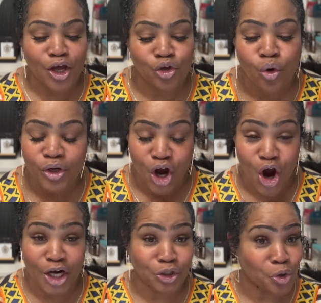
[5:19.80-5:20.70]

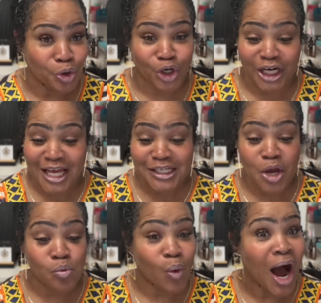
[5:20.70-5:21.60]
Goyard. Goyard has a
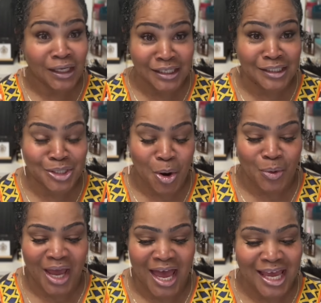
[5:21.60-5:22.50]
wallet,
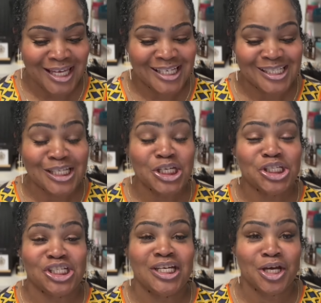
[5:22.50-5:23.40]
okay? It is in the
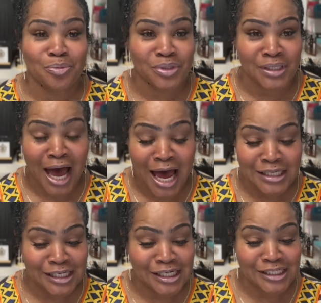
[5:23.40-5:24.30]
GM
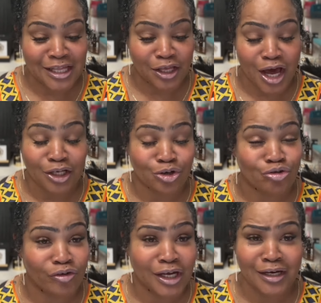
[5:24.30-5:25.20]
size. It is in the color
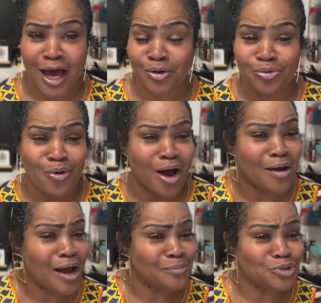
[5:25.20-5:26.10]
green. I don't know,
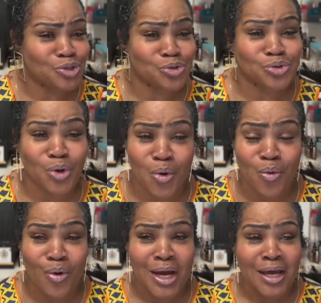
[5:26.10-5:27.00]
I am just
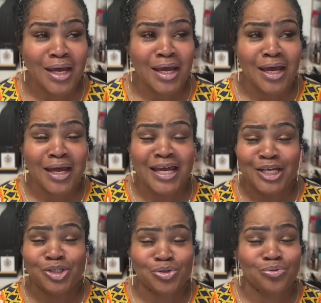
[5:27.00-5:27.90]
so
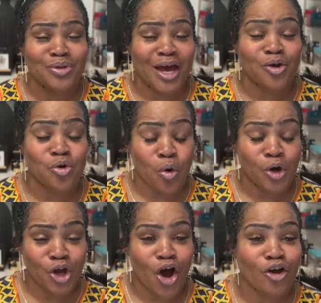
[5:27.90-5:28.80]
into that
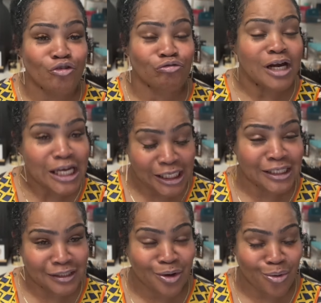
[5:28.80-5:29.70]
Goyard
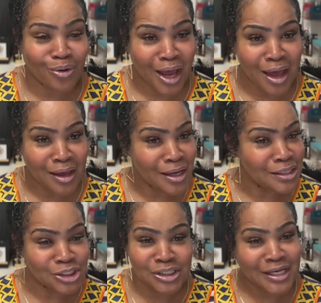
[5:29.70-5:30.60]
green, okay?
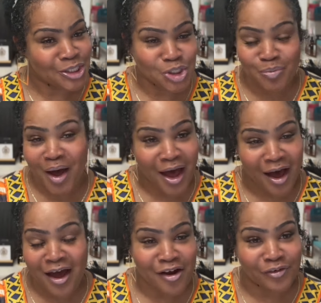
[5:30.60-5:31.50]
It just catches my
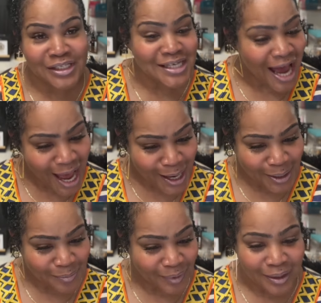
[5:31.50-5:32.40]
eye every
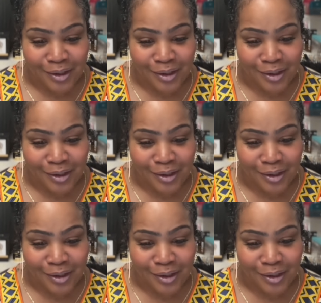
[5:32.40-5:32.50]
time.